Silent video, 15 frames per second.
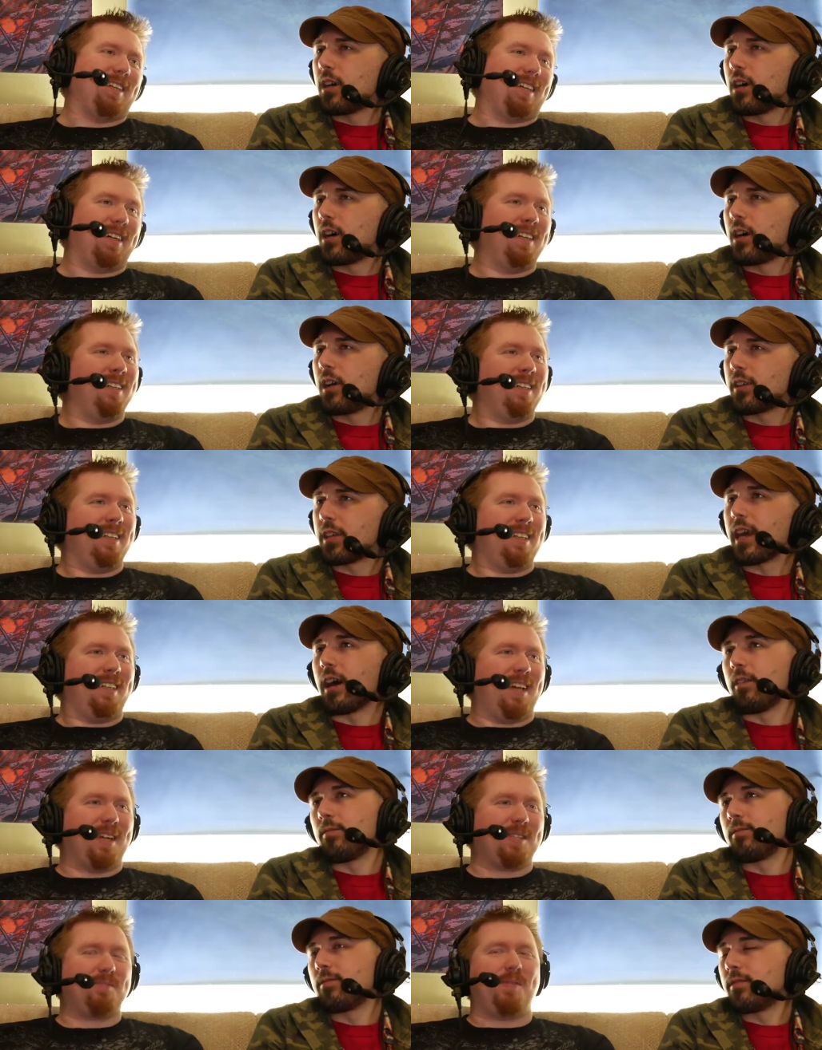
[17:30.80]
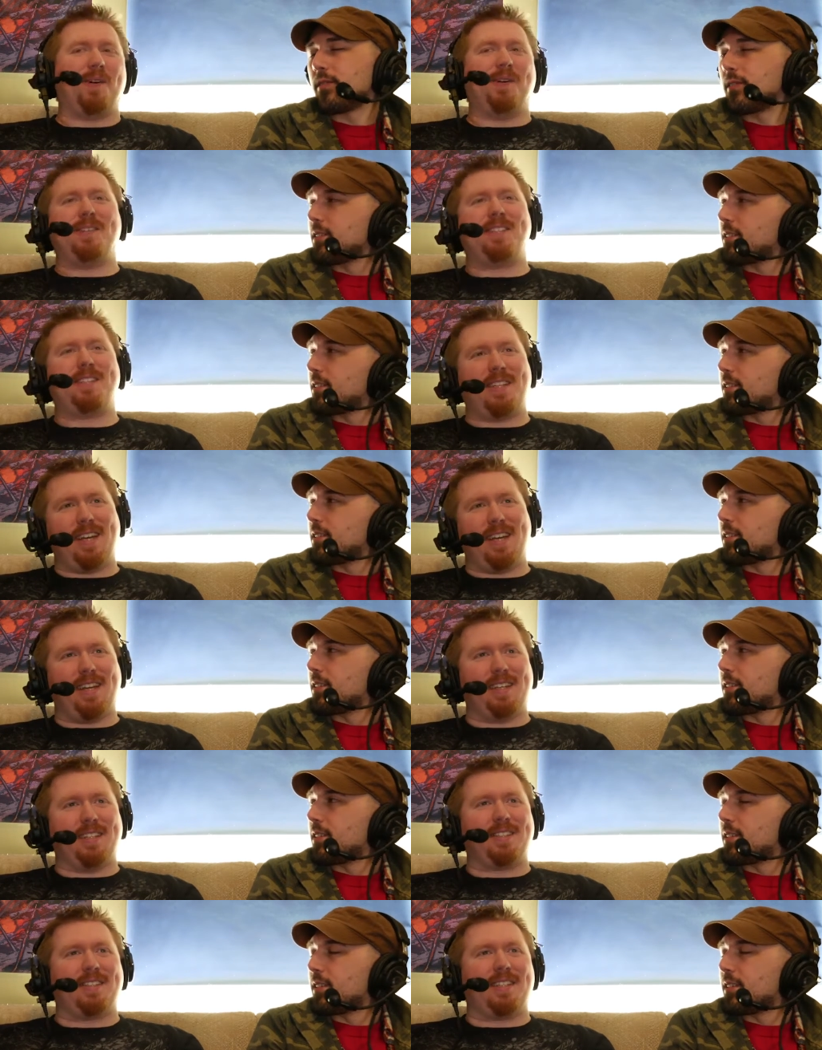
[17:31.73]
Speaker 1: uh, uh, yeah exposed
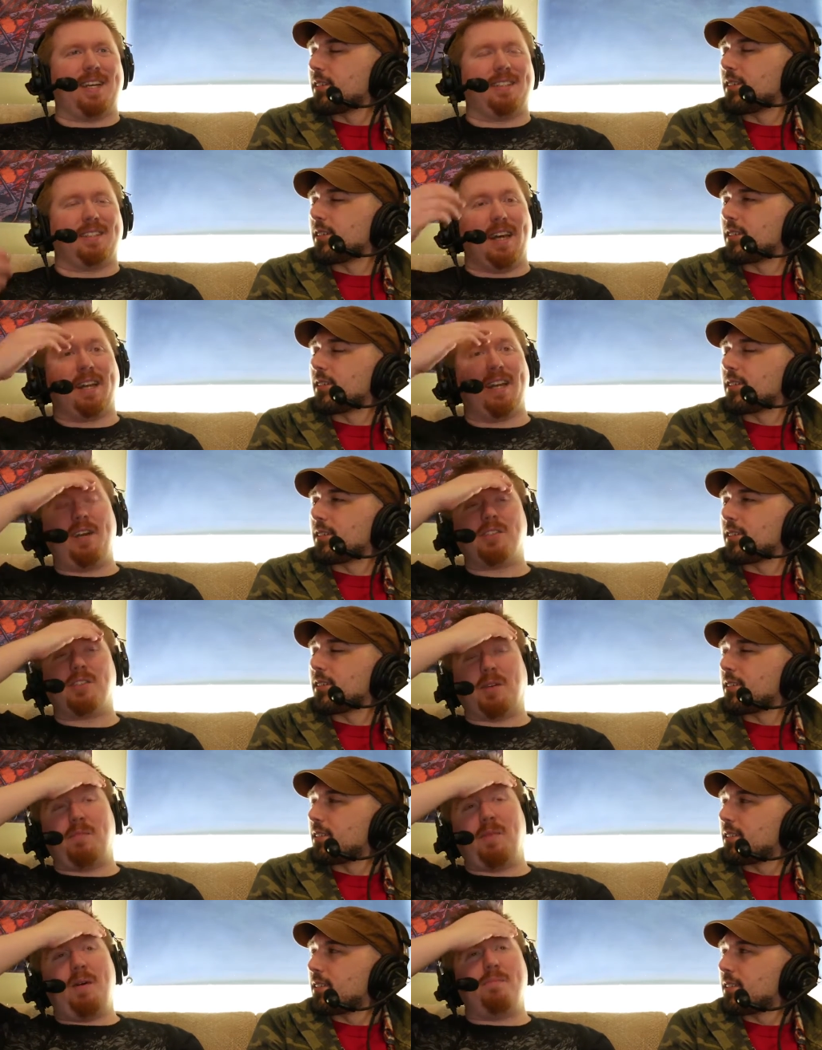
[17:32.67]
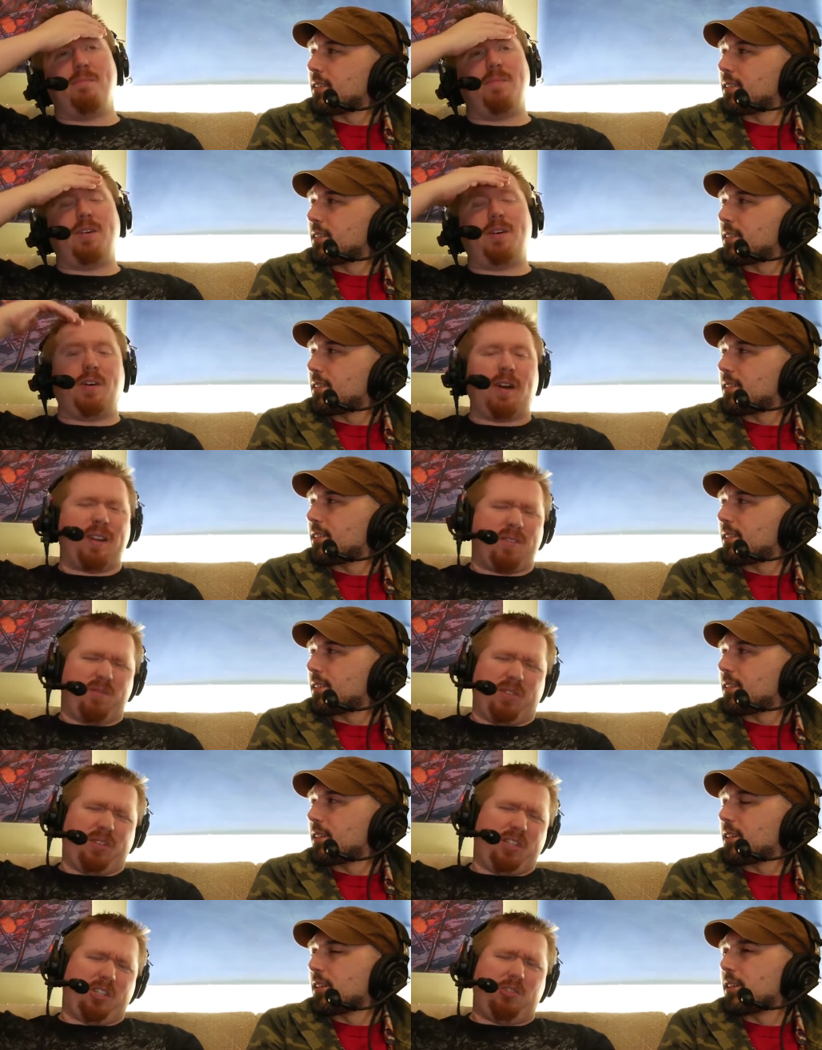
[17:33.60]
things and like it's so, like uh, like
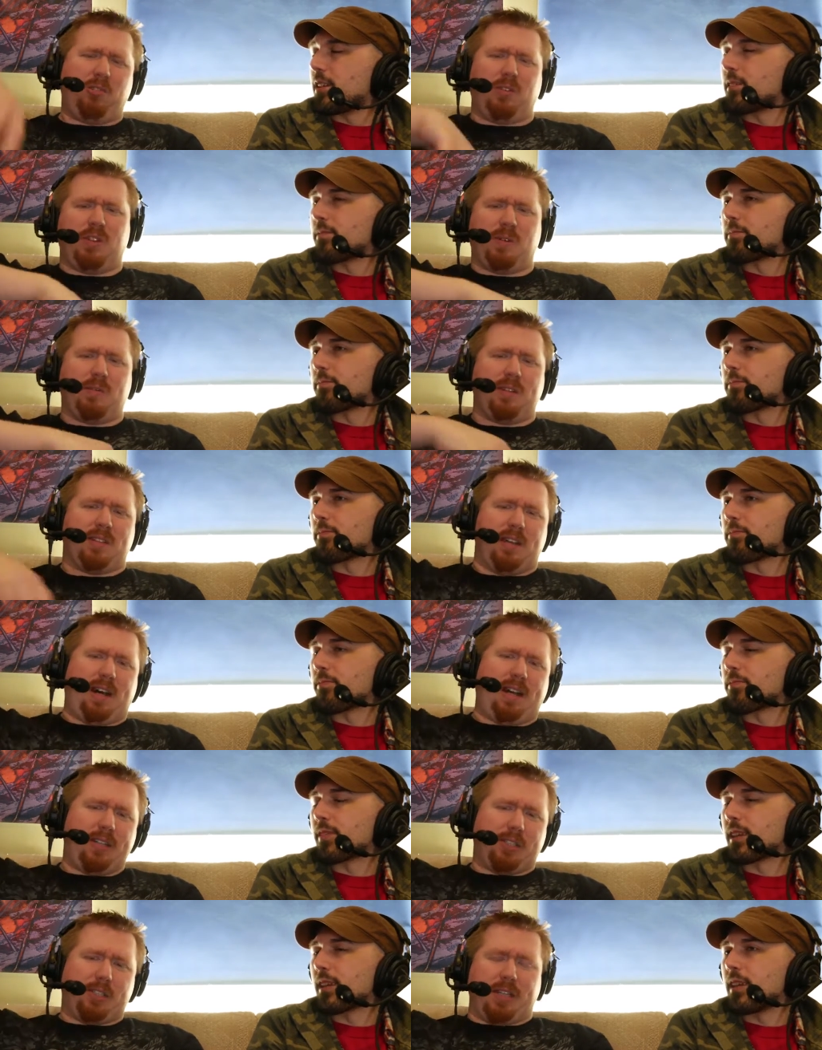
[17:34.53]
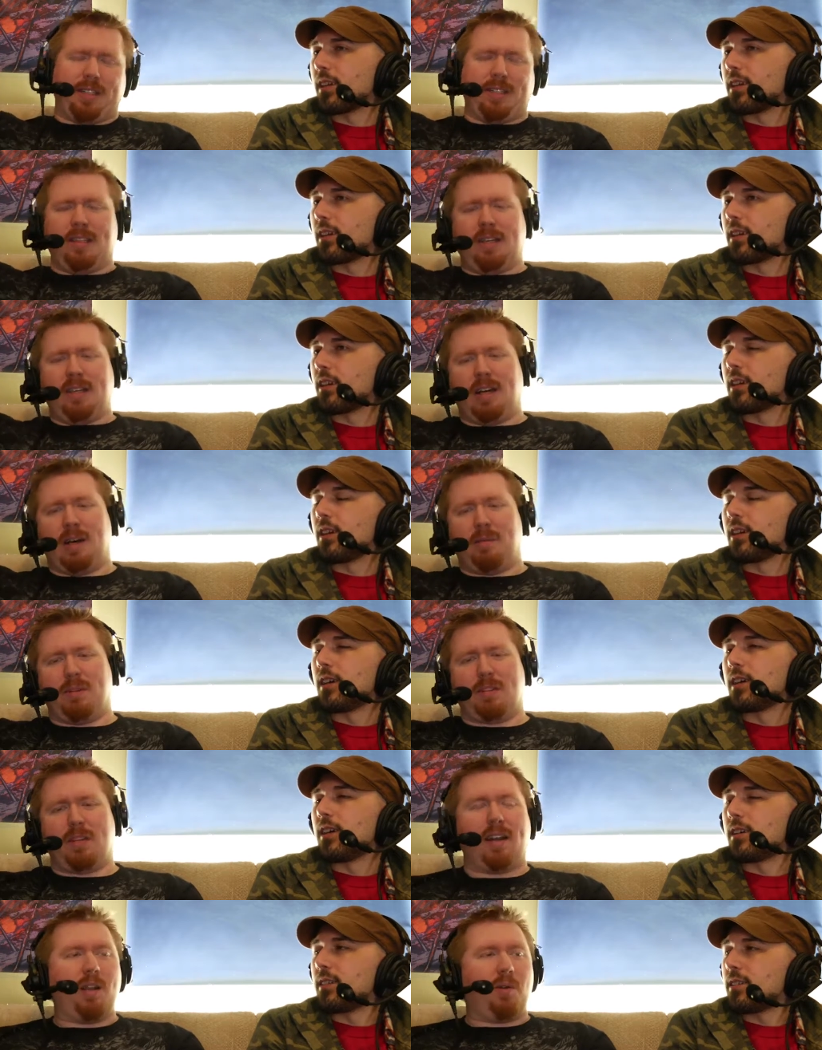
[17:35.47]
we'll just do the whole Madani shit. Uh,
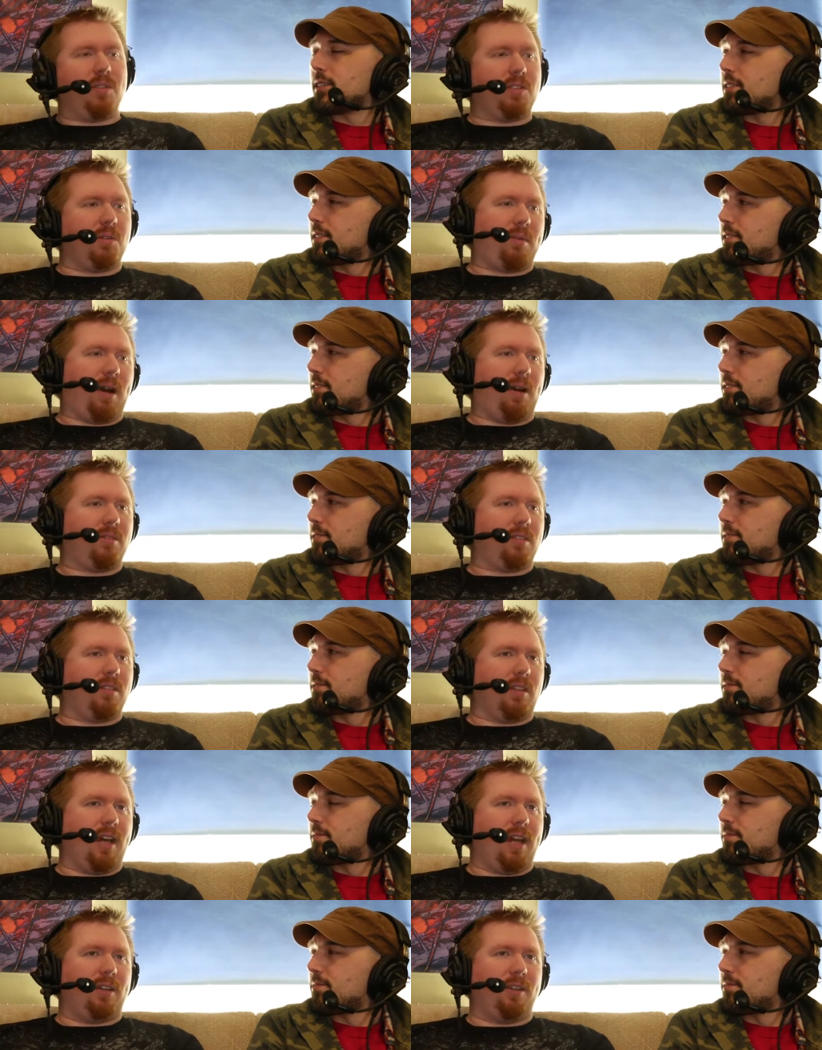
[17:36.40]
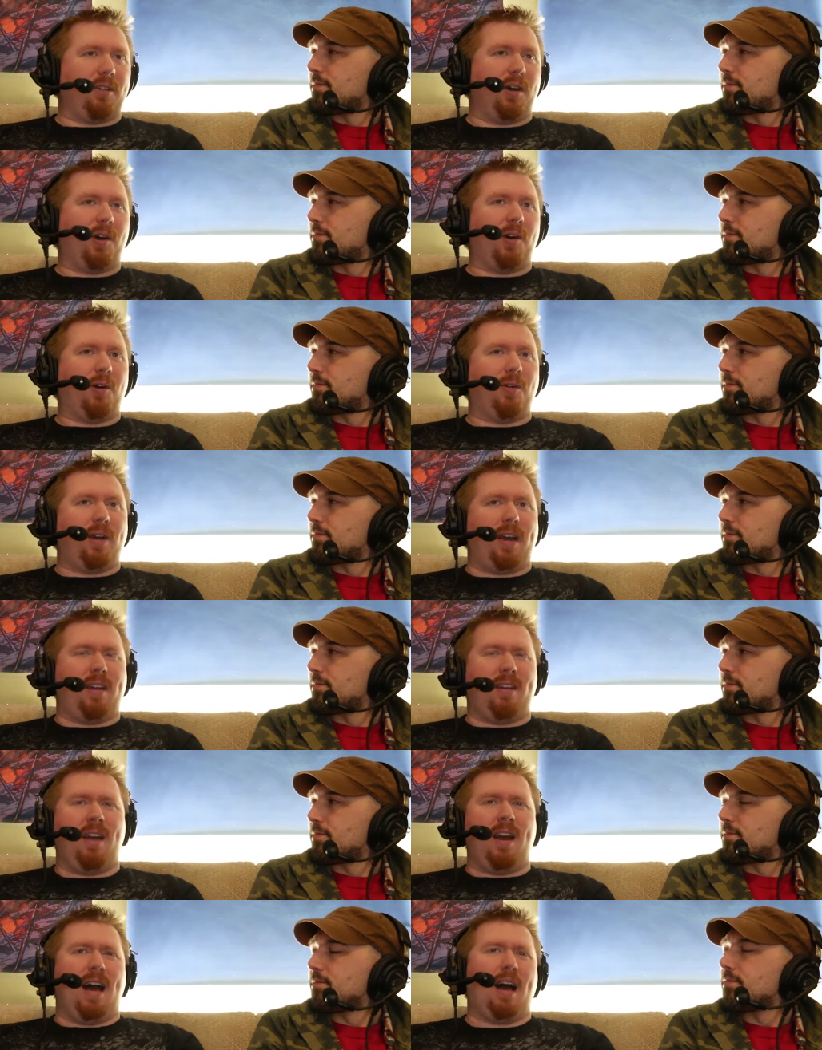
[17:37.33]
Madani was about to like go
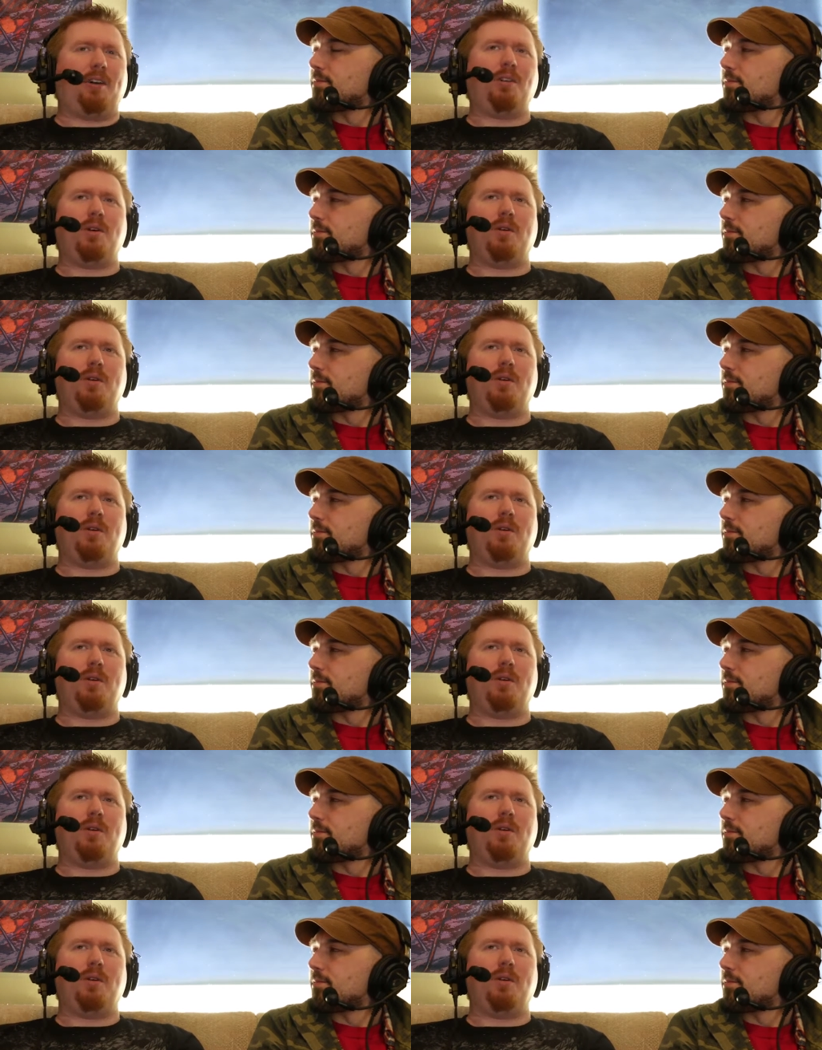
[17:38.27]
and I don't